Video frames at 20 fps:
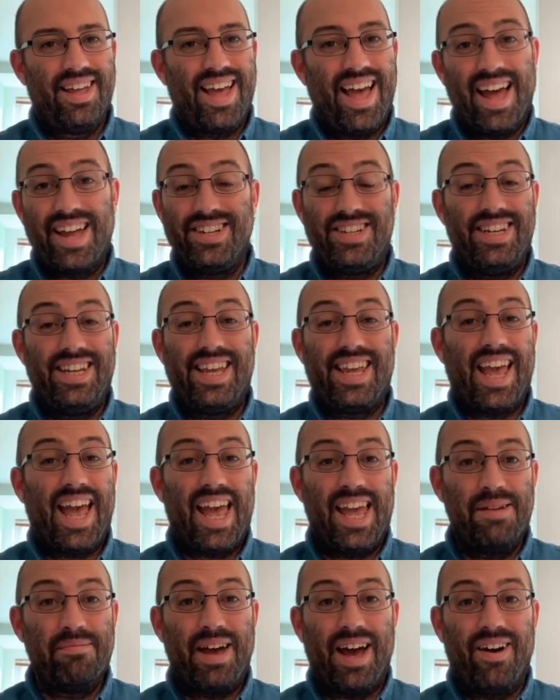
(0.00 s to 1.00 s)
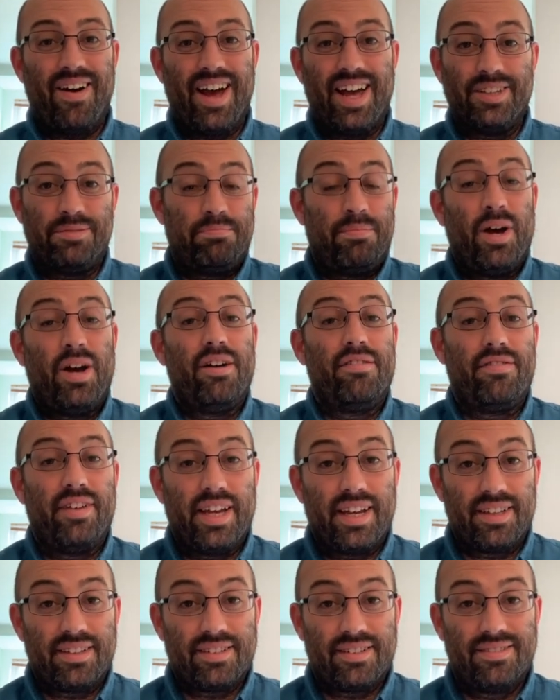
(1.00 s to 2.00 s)
and she came out as
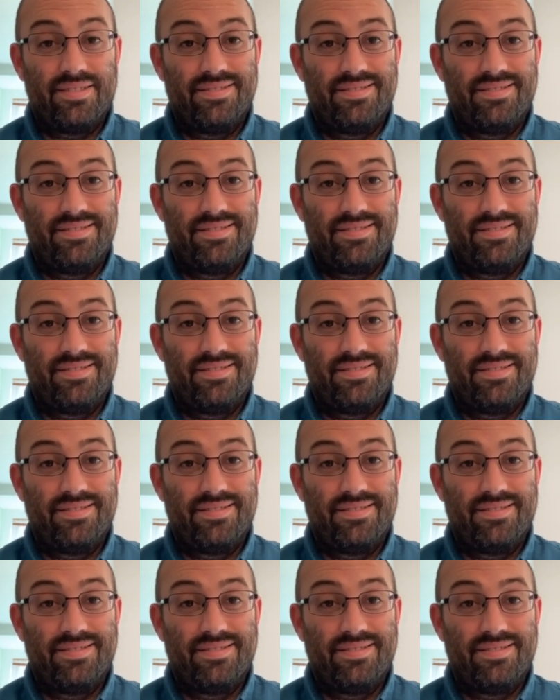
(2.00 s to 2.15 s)
perfect.